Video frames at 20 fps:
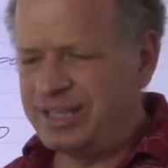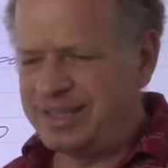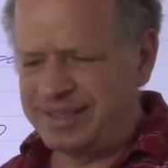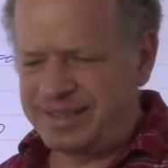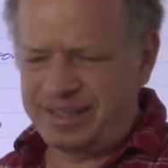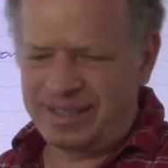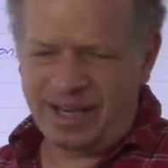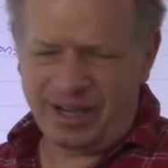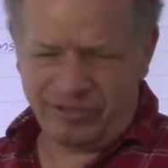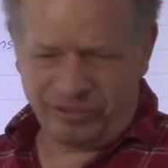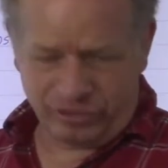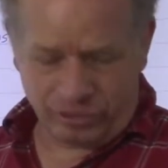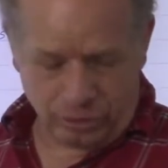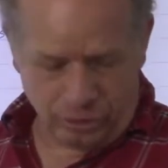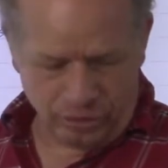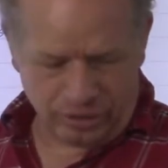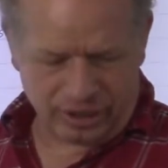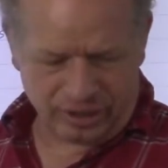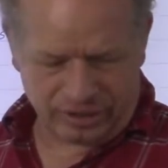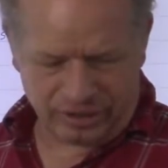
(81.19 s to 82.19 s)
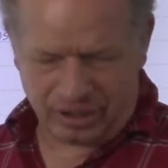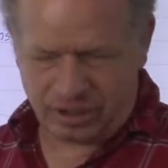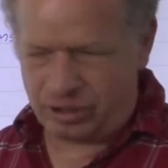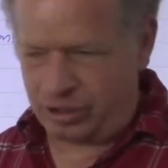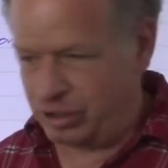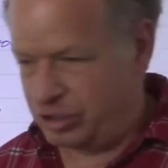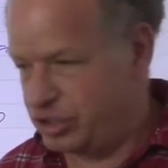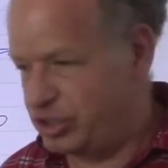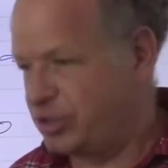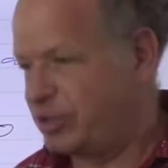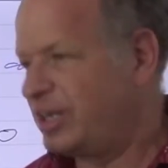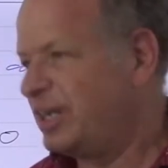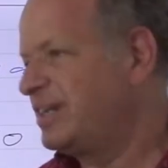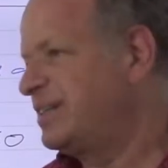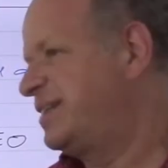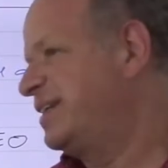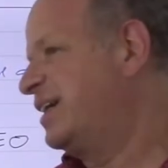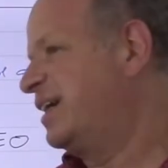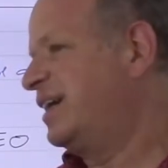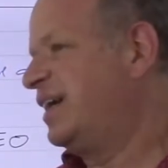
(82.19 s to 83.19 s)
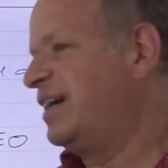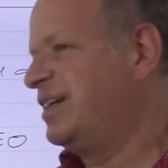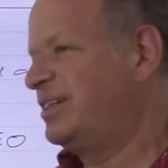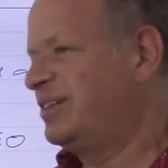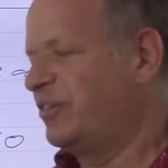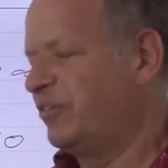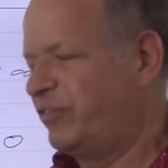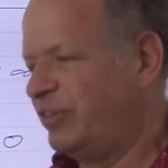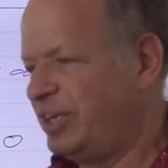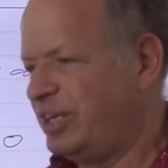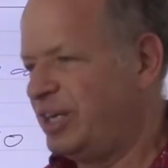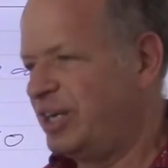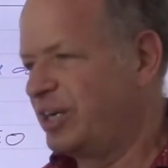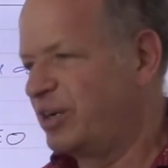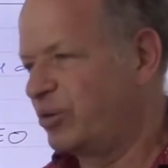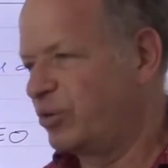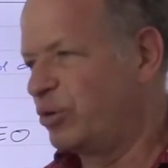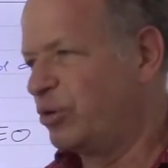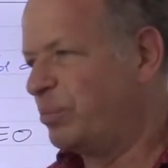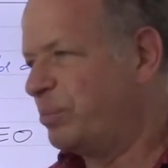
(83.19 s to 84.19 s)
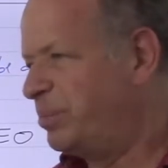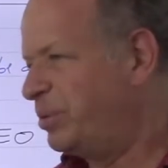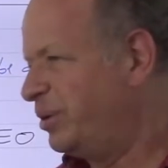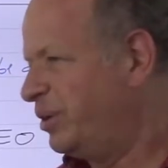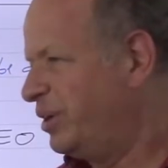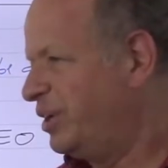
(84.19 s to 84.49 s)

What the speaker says: it's enough to look at a conjugacy class in a group.